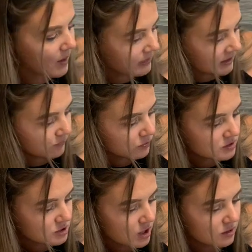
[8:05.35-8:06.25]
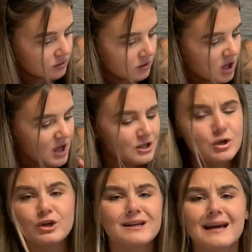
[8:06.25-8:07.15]
believe with certain, you know,
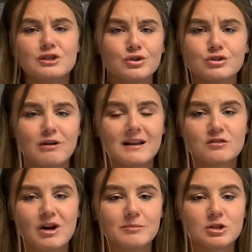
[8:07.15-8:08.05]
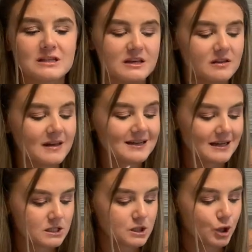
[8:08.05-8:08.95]
you could get dust or anything trapped underneath and they'd
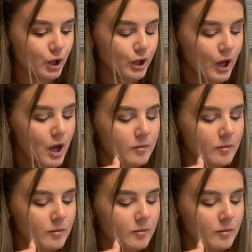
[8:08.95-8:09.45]
get stuck,